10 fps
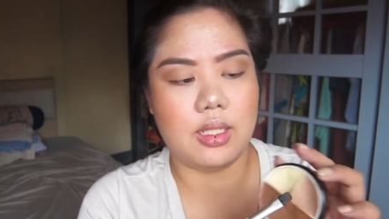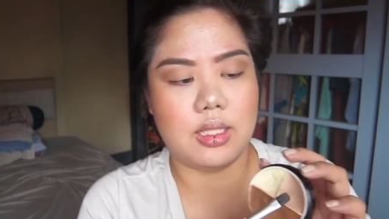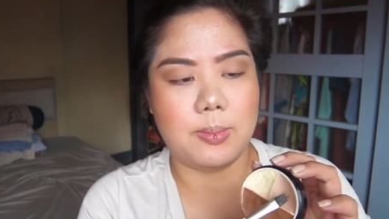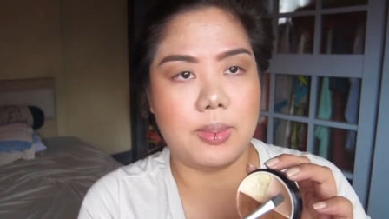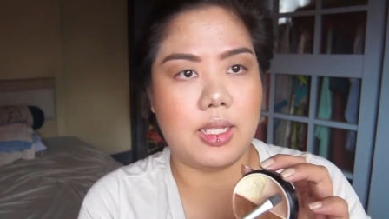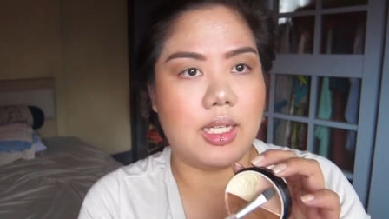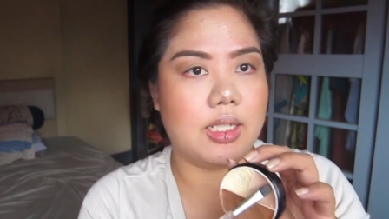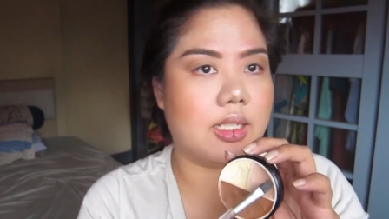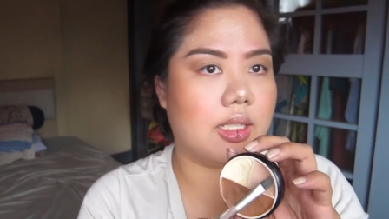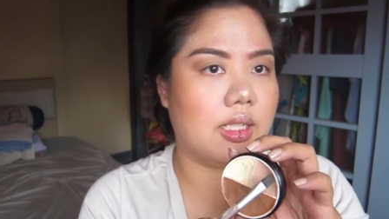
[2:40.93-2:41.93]
some of that.
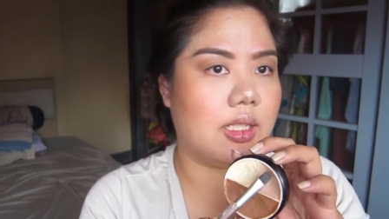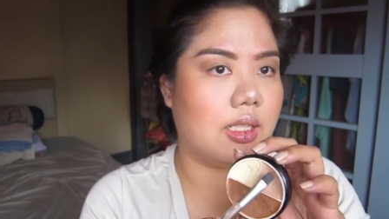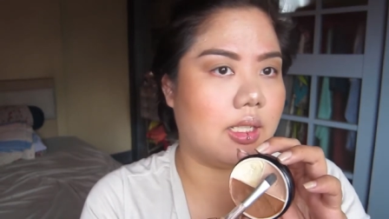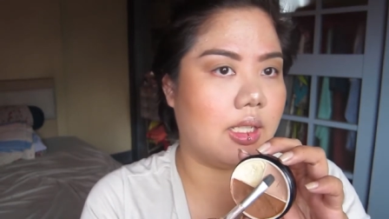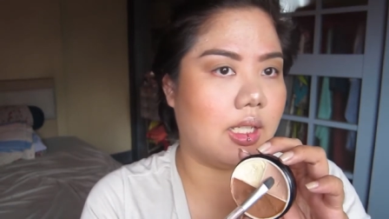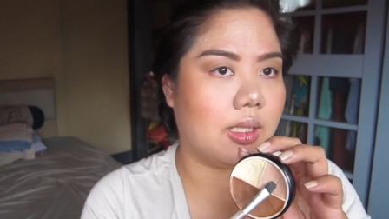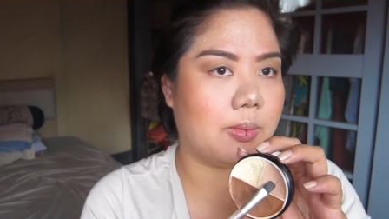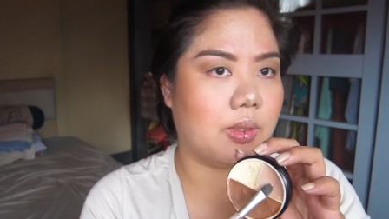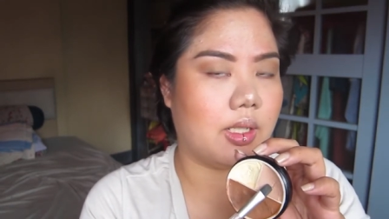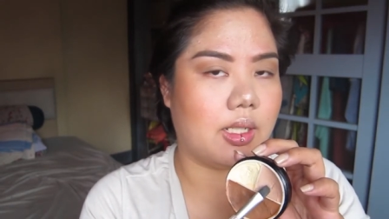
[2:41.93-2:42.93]
I'm
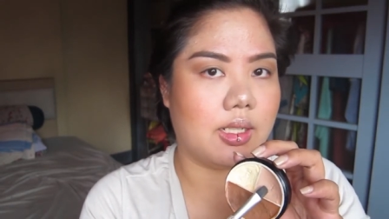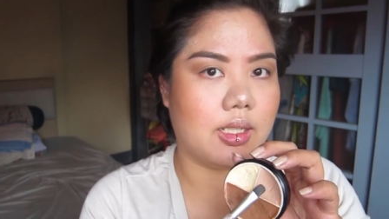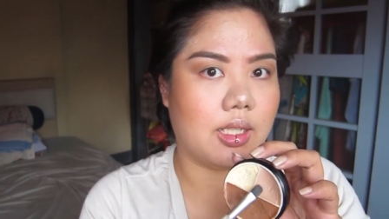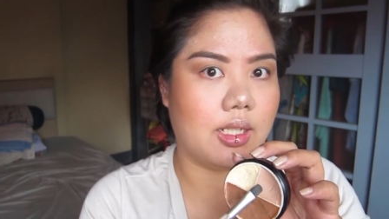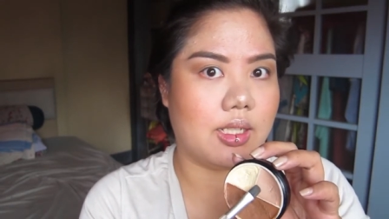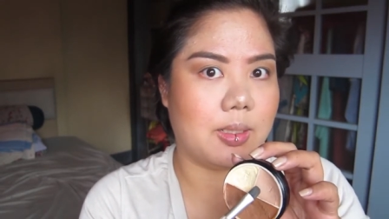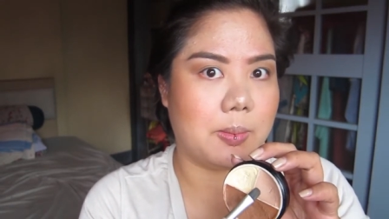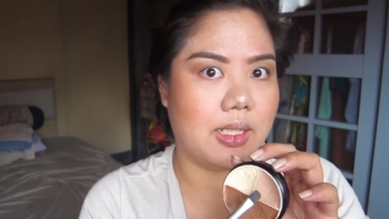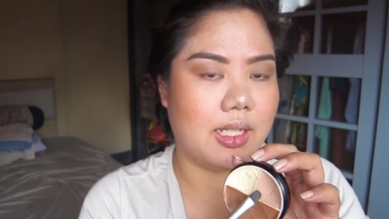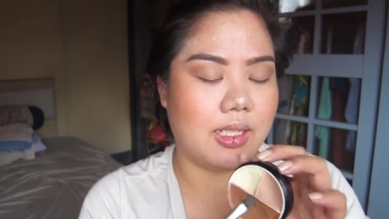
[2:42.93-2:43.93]
trying to prepare
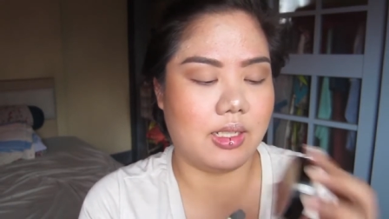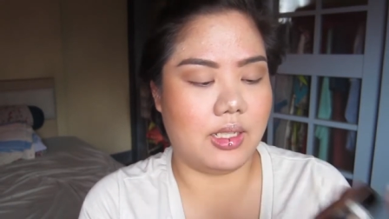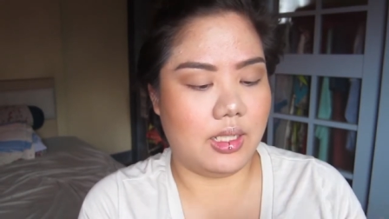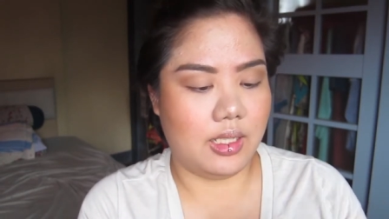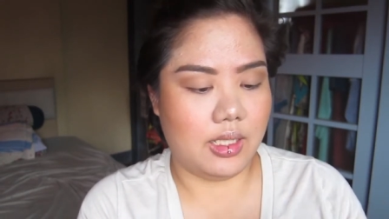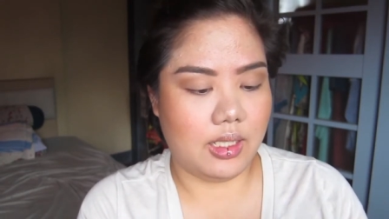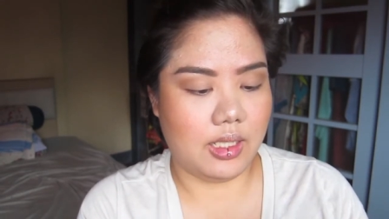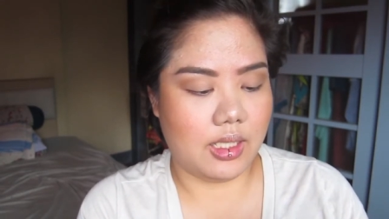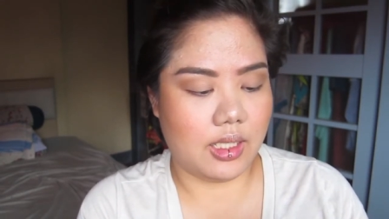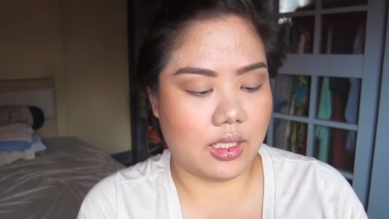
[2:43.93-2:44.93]
some of that.
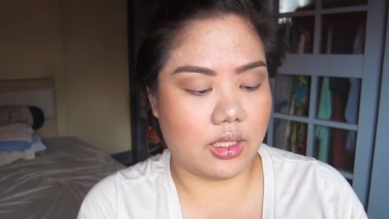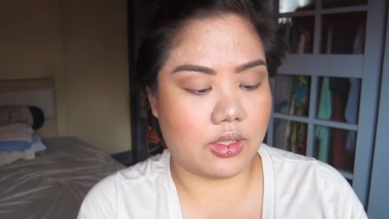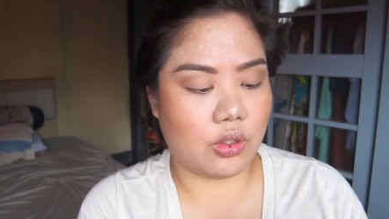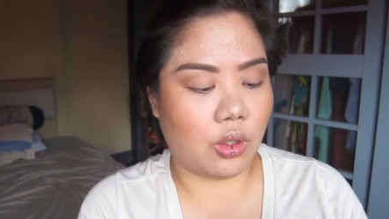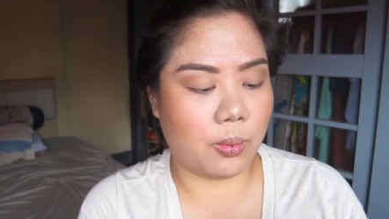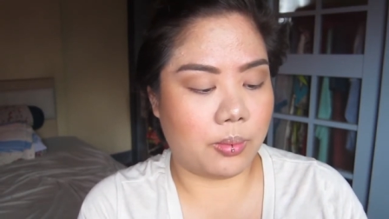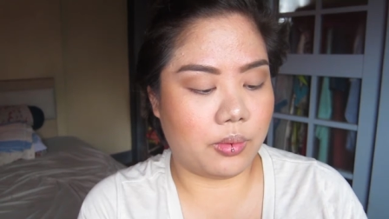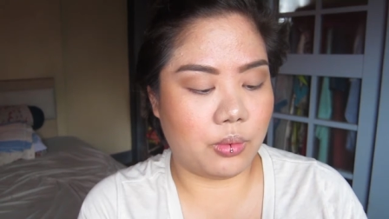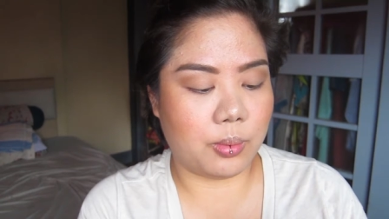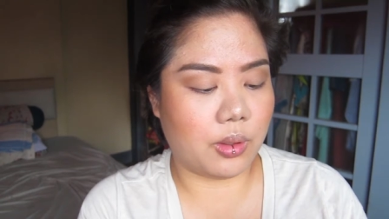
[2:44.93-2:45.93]
This is so
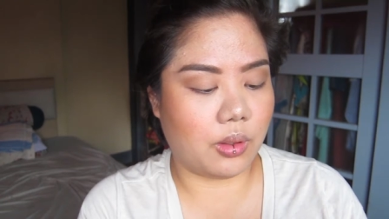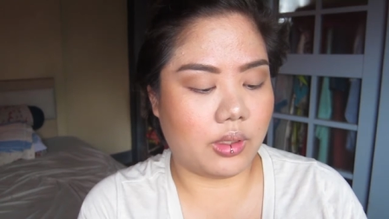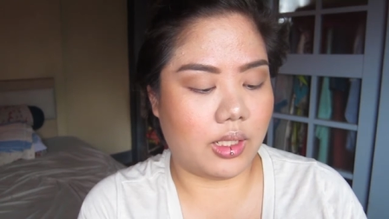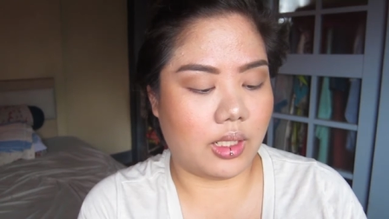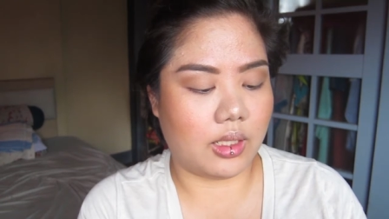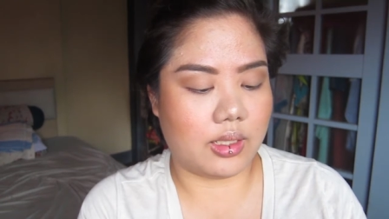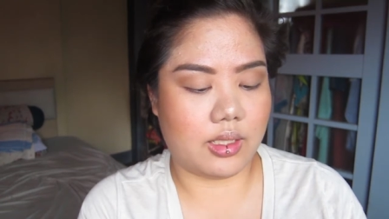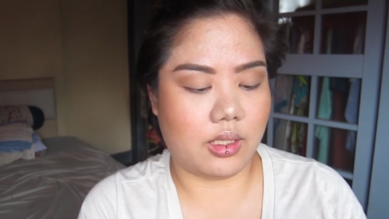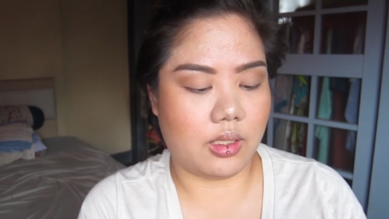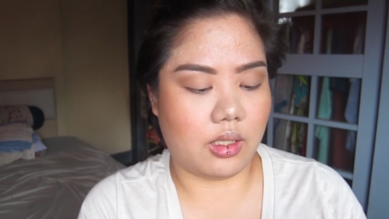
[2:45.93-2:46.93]
super konti lang
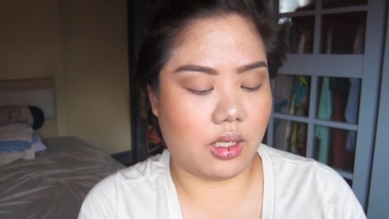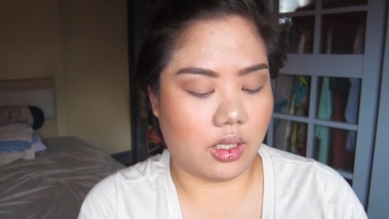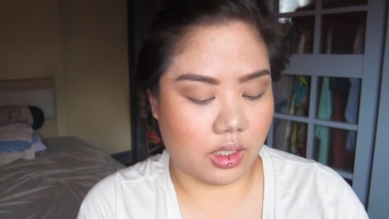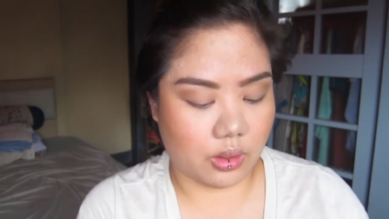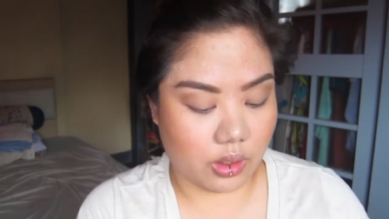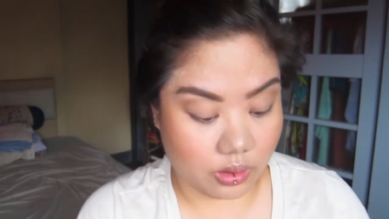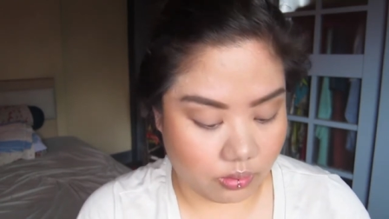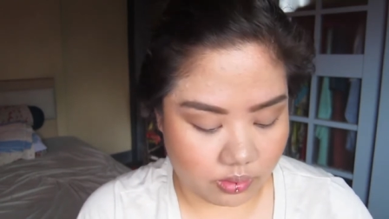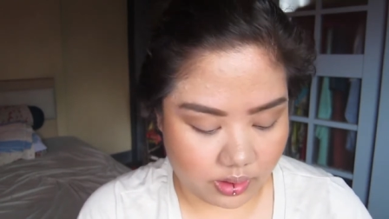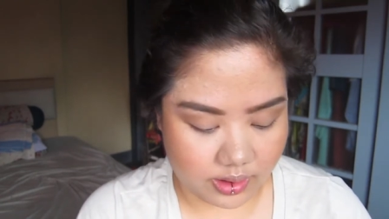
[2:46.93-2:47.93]
kasi um ano nito,
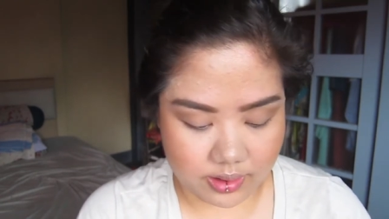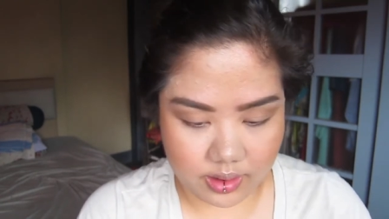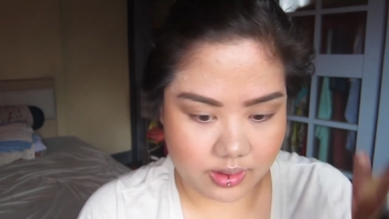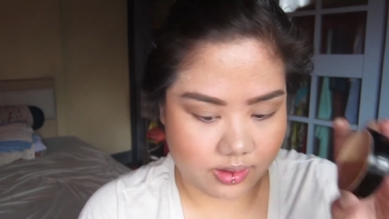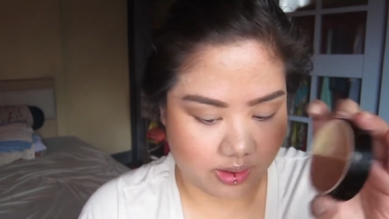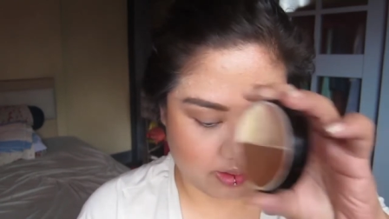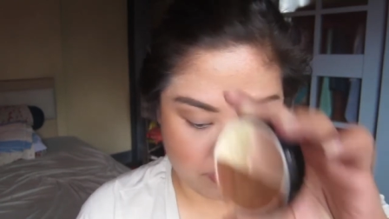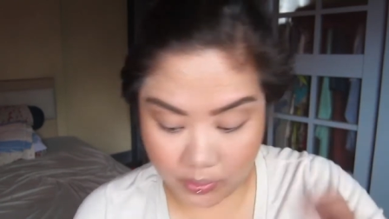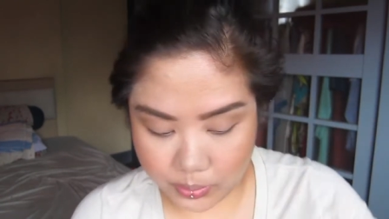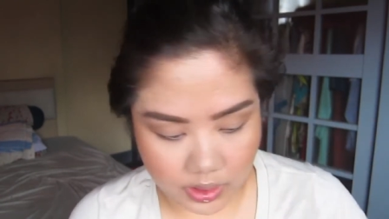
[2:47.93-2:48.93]
this this this
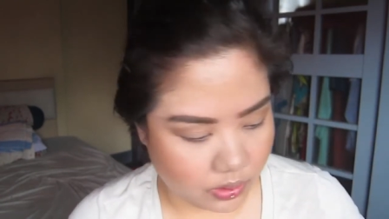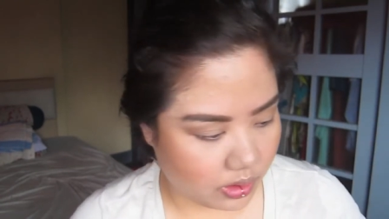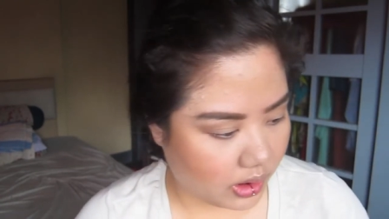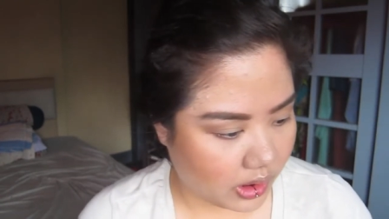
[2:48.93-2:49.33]
foundation.